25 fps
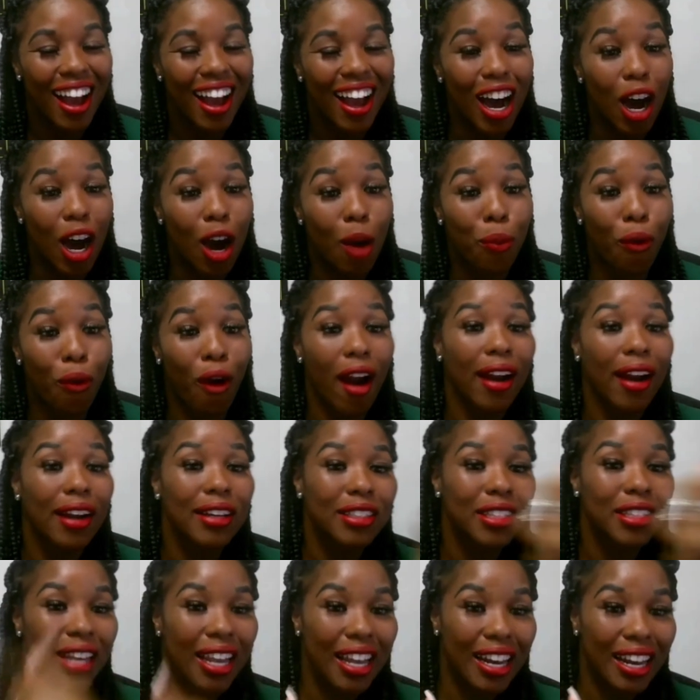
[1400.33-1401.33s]
uh,
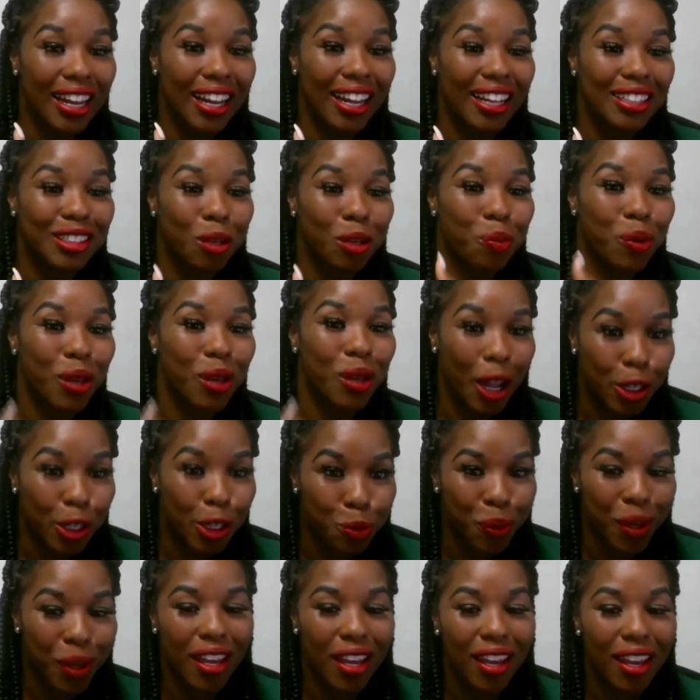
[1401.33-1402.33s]
prior to getting into
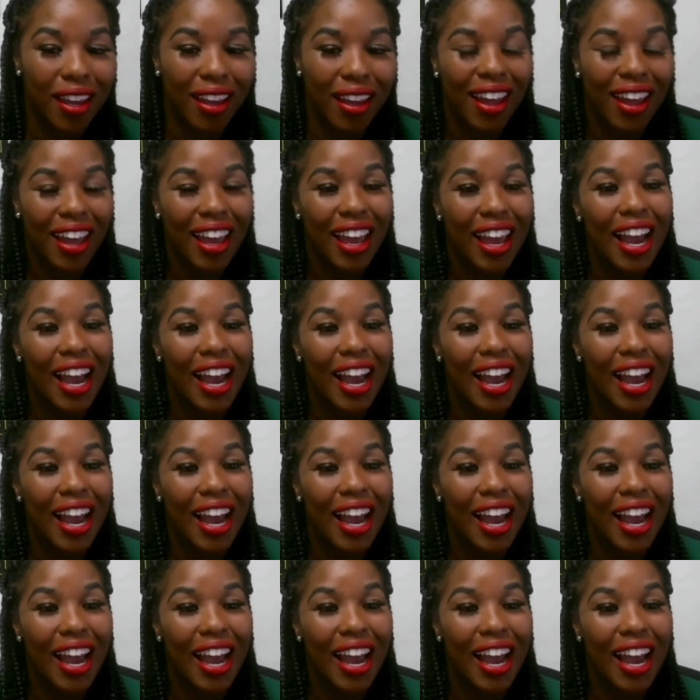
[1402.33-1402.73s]
PHP,